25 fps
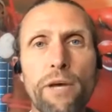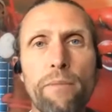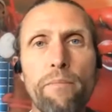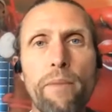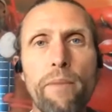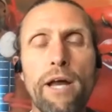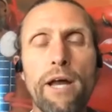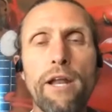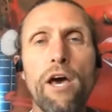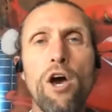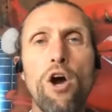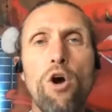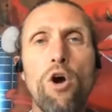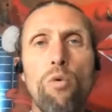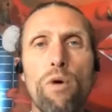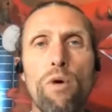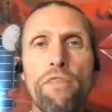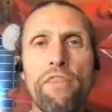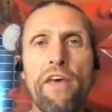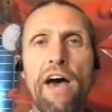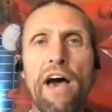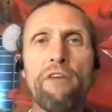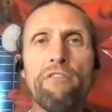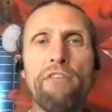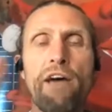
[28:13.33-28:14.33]
But
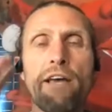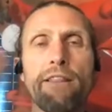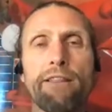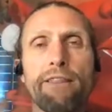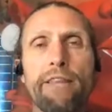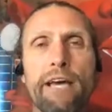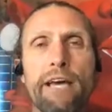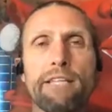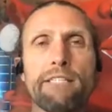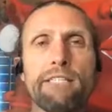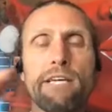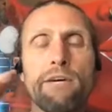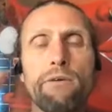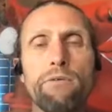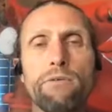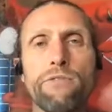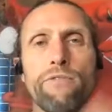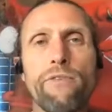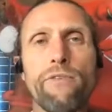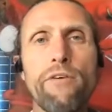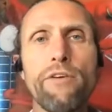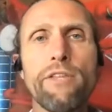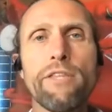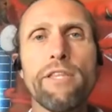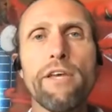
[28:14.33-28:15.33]
without that data, it was
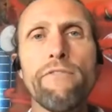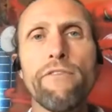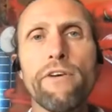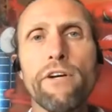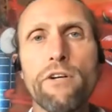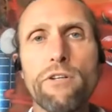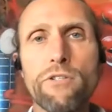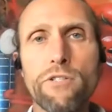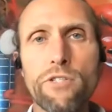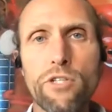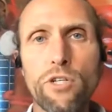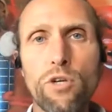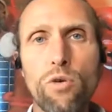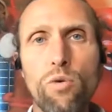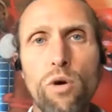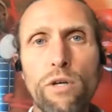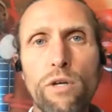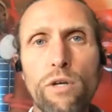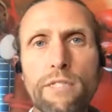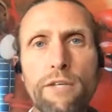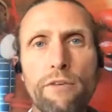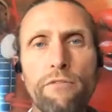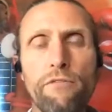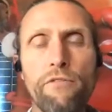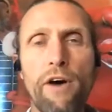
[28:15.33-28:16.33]
very difficult to
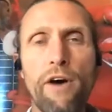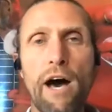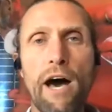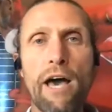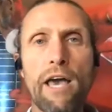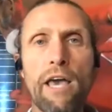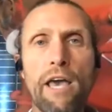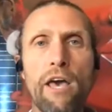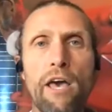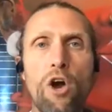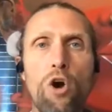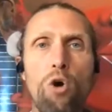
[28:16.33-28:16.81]
quantify